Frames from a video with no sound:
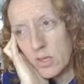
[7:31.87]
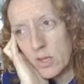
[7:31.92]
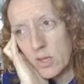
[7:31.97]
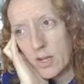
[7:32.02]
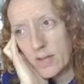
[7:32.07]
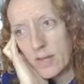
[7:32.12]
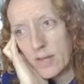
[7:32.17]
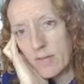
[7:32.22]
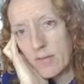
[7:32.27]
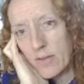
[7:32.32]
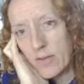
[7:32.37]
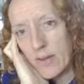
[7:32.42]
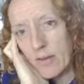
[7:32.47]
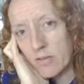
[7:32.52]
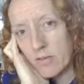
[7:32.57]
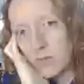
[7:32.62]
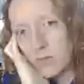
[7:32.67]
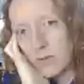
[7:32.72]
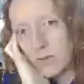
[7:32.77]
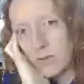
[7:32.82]
Because everything else
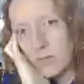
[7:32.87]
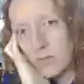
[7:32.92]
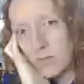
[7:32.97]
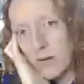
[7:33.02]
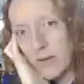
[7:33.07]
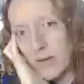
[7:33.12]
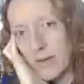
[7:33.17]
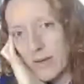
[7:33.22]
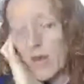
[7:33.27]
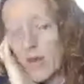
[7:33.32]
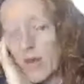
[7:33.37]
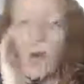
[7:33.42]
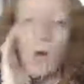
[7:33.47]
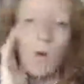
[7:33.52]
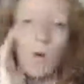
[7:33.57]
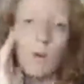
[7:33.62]
will be done by then. Oh,